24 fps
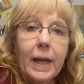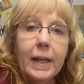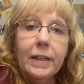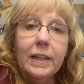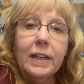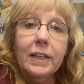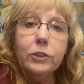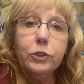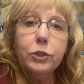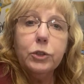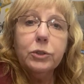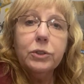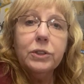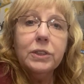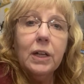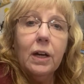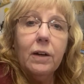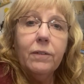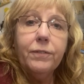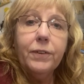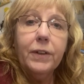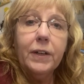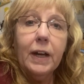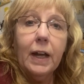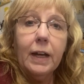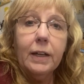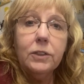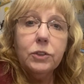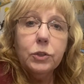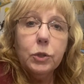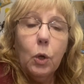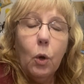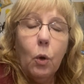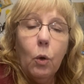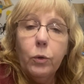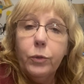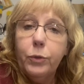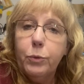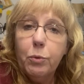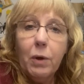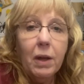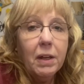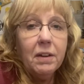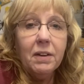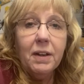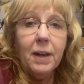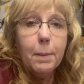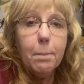and get yourself a nice gold
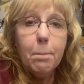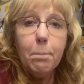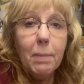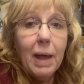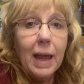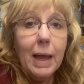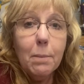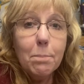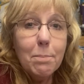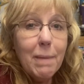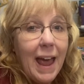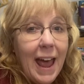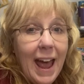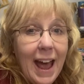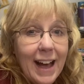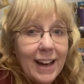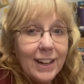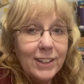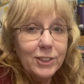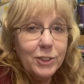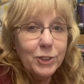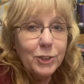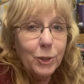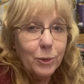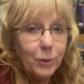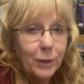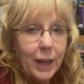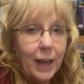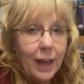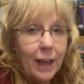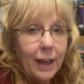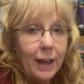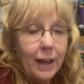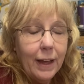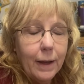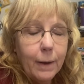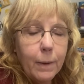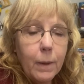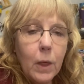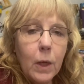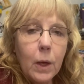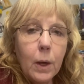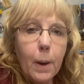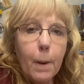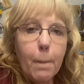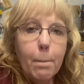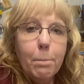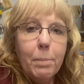thread and it may match, okay?
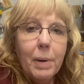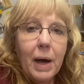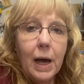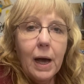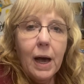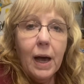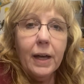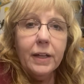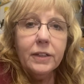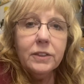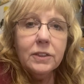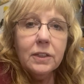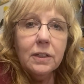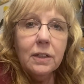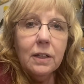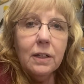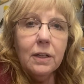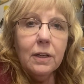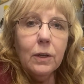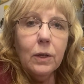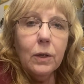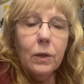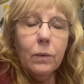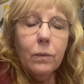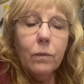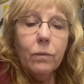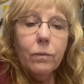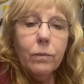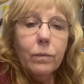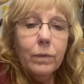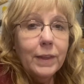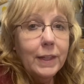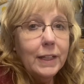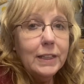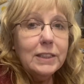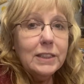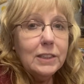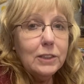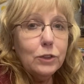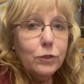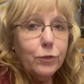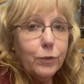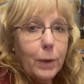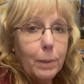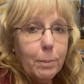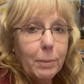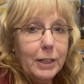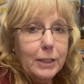But this
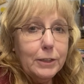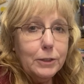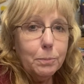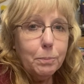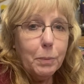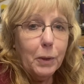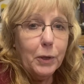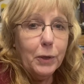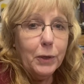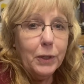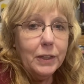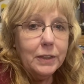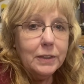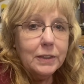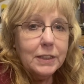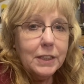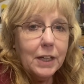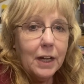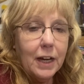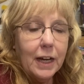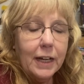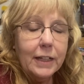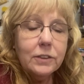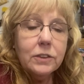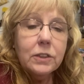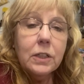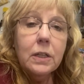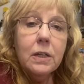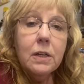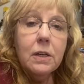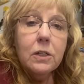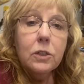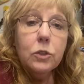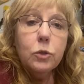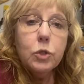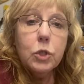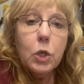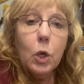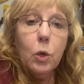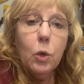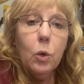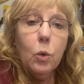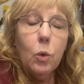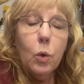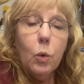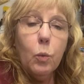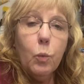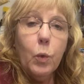is from experience, guys.
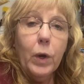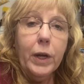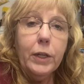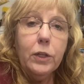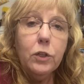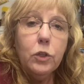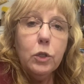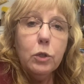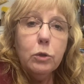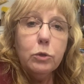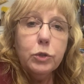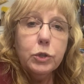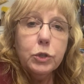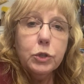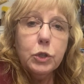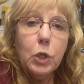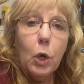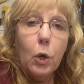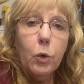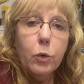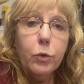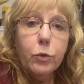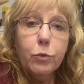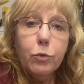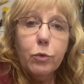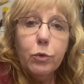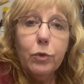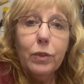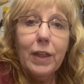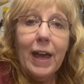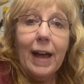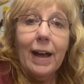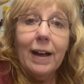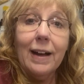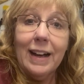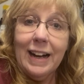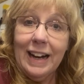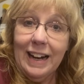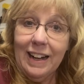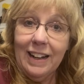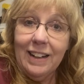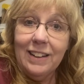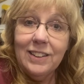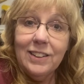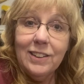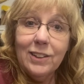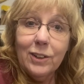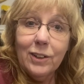So when you sew through that
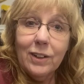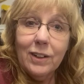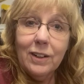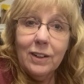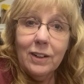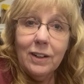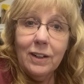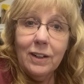color,